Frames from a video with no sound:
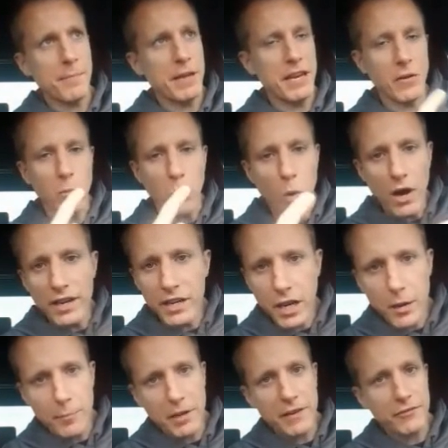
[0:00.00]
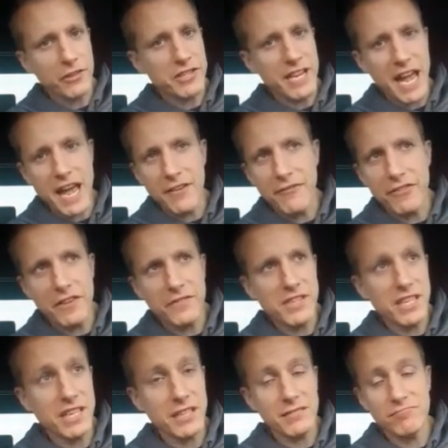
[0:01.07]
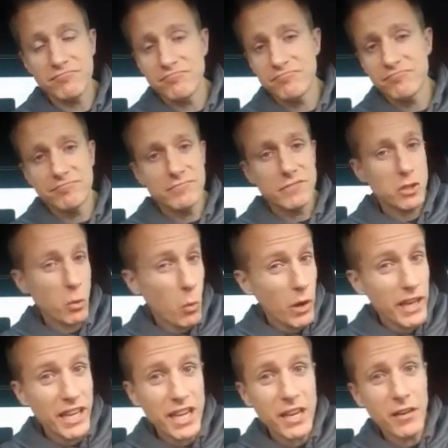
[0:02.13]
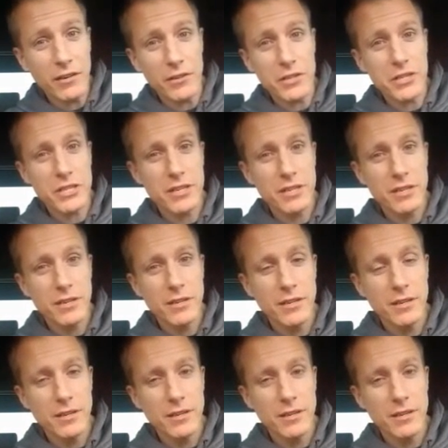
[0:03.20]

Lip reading: that have been in one company for 10, 15, 20 years.